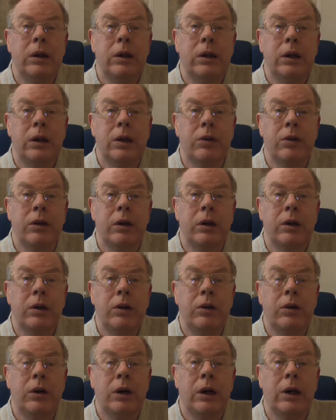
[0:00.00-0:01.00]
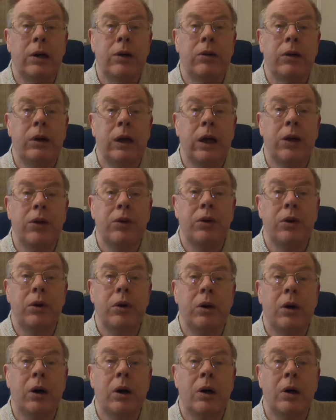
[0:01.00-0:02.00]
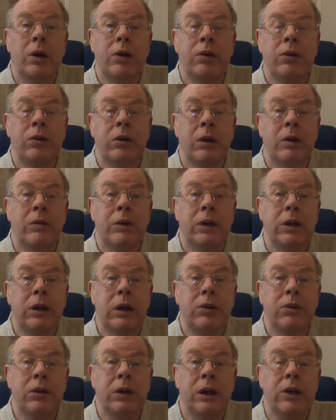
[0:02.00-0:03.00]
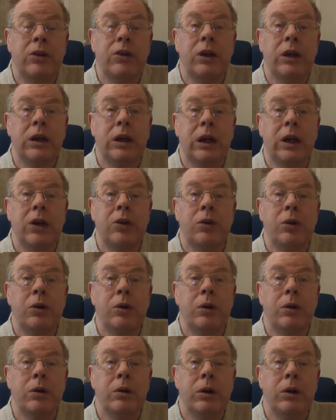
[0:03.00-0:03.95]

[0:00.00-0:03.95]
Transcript: that trying to get through college, to have a decent education,